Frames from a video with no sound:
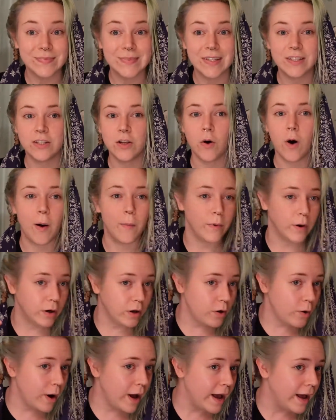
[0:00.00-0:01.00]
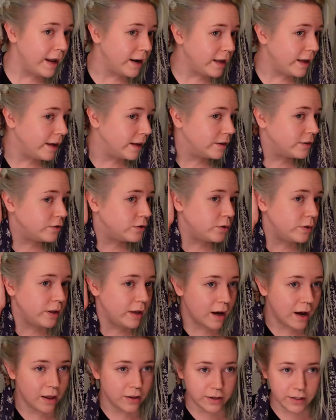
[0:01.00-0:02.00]
So I'm gonna go ahead and do the
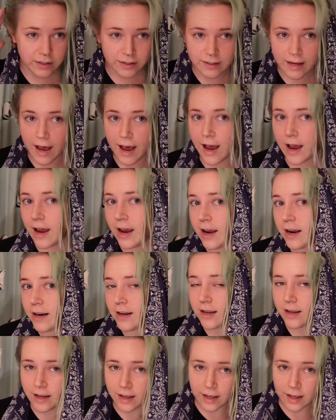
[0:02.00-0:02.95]
other side.